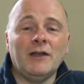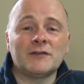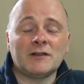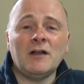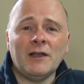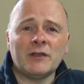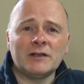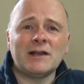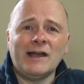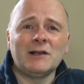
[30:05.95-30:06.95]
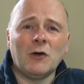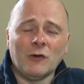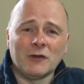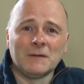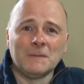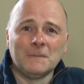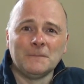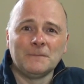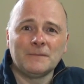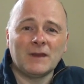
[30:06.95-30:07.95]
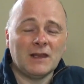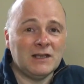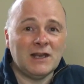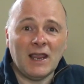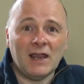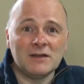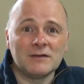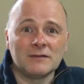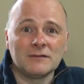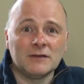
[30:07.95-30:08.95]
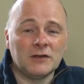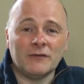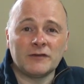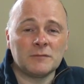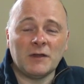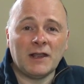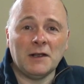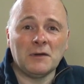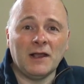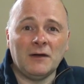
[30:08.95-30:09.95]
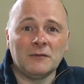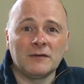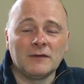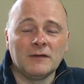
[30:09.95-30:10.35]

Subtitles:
Start having a dialogue in your head. You don't have to speak out loud.